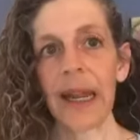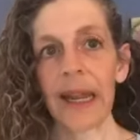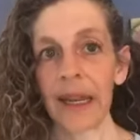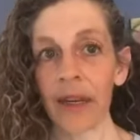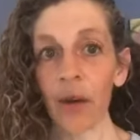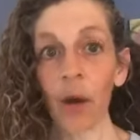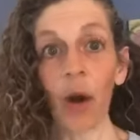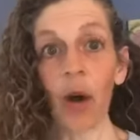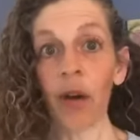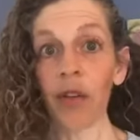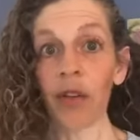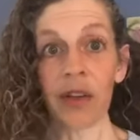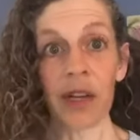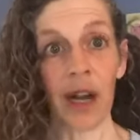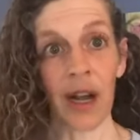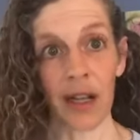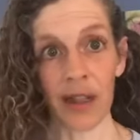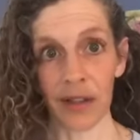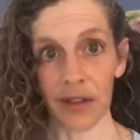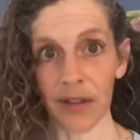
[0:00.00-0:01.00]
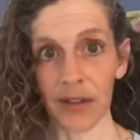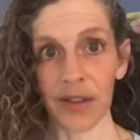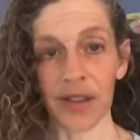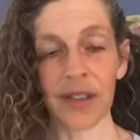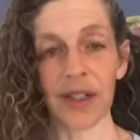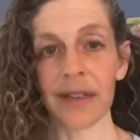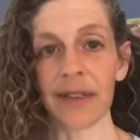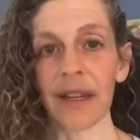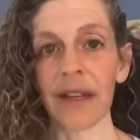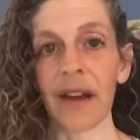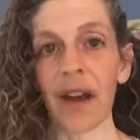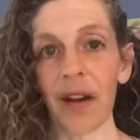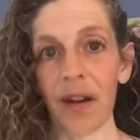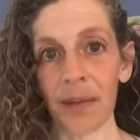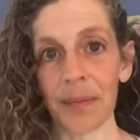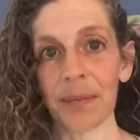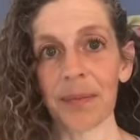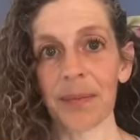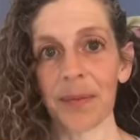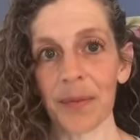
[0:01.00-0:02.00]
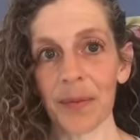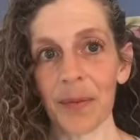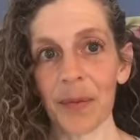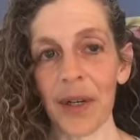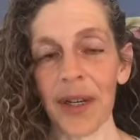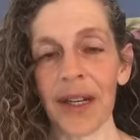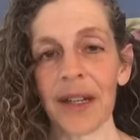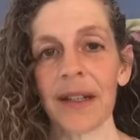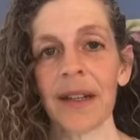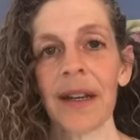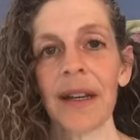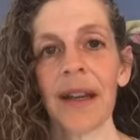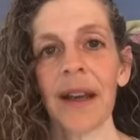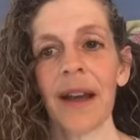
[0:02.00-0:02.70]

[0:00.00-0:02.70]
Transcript: in all the colors that they come, right?